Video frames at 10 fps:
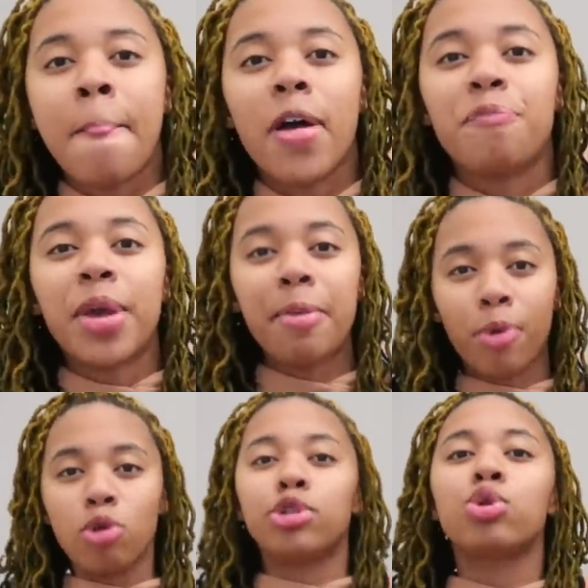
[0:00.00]
of
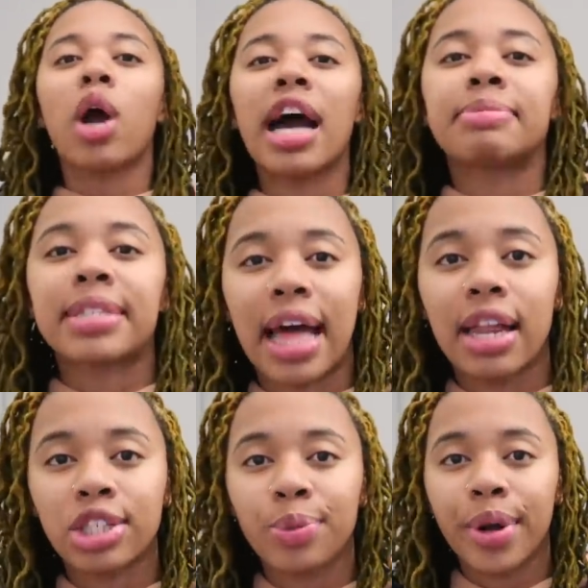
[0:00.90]
people who do
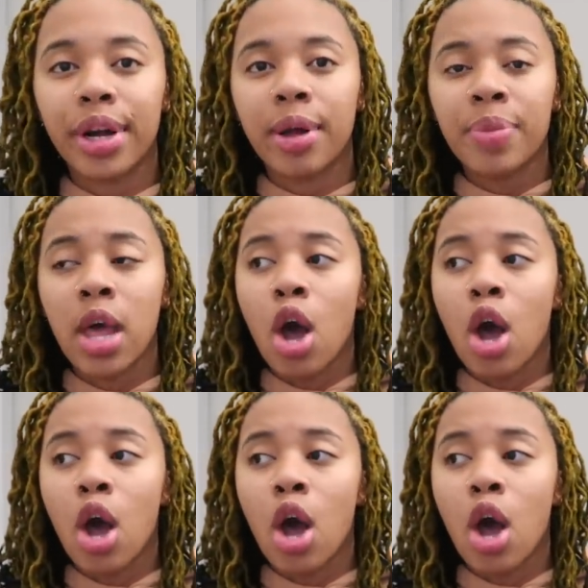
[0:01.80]
cosmetology work.